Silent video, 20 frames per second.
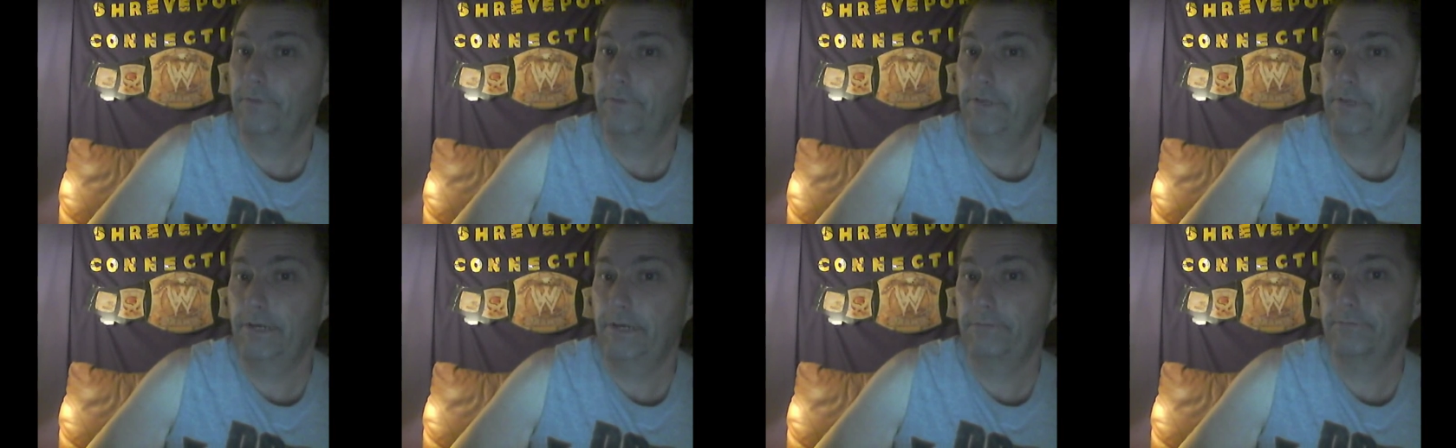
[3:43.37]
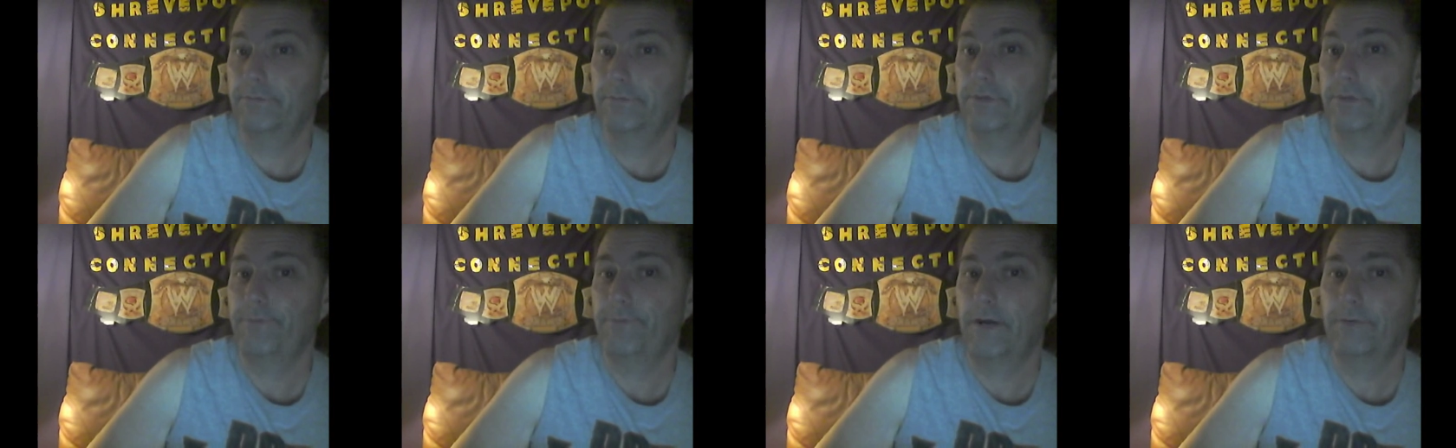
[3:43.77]
uh,
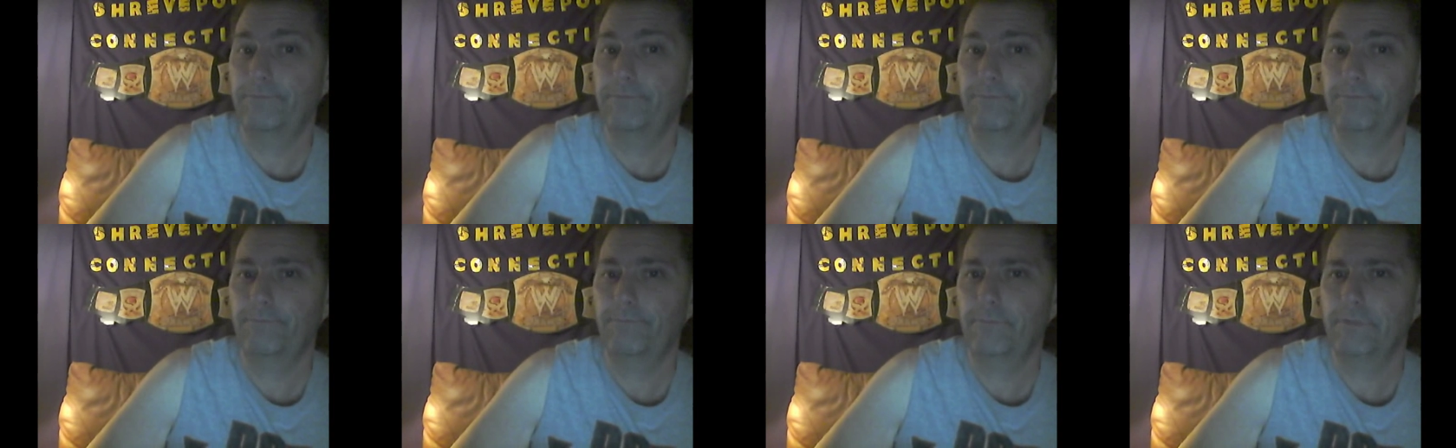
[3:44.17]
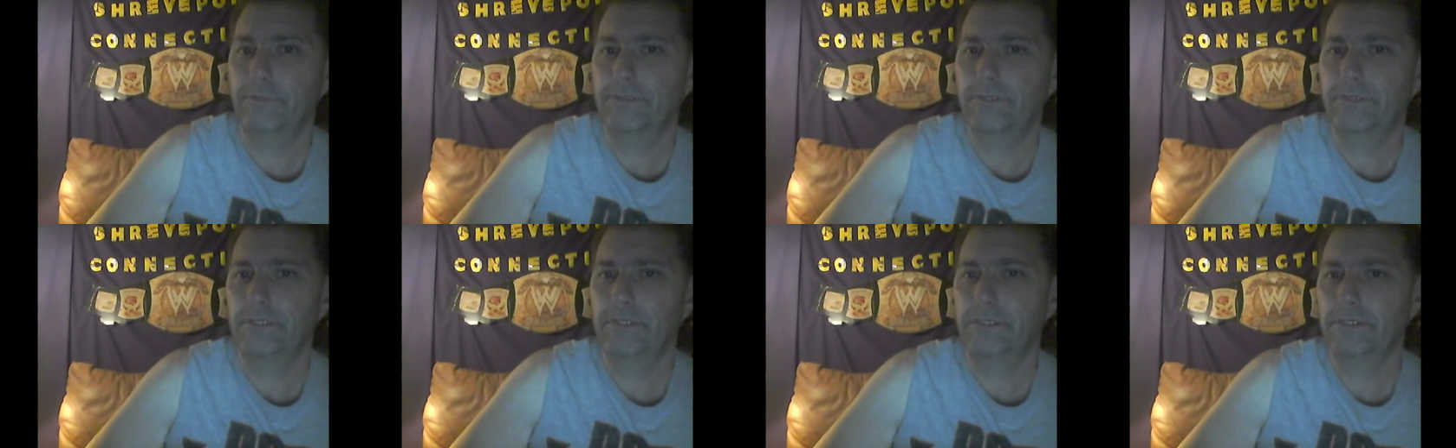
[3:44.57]
too far
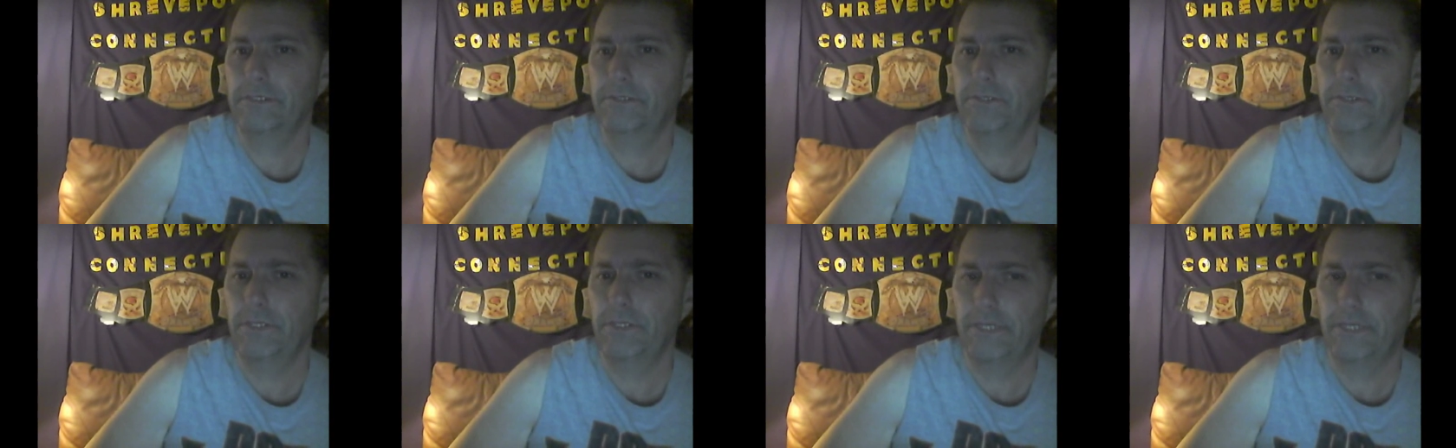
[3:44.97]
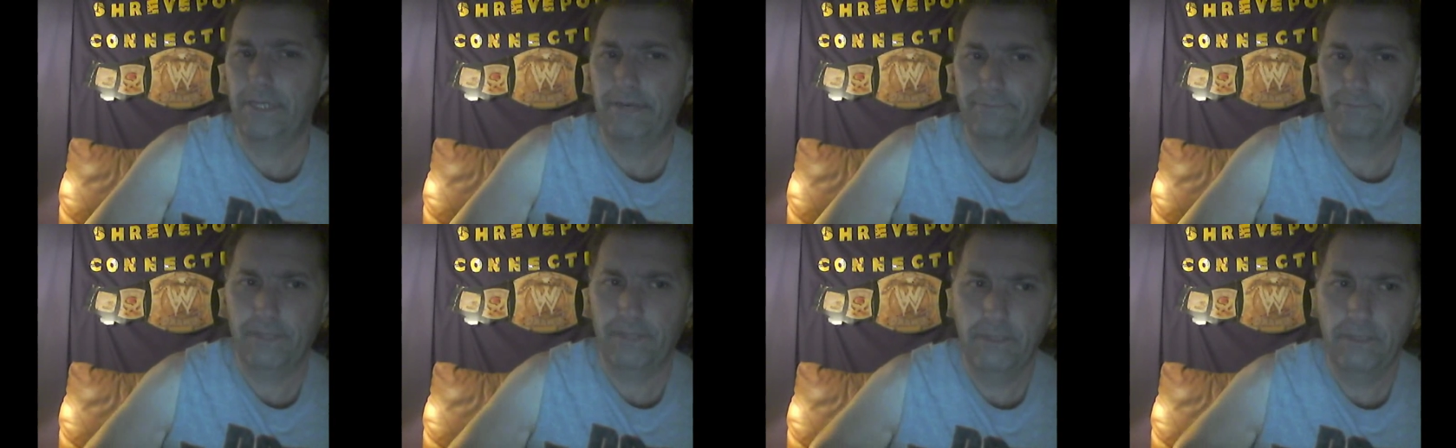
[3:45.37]
to the left.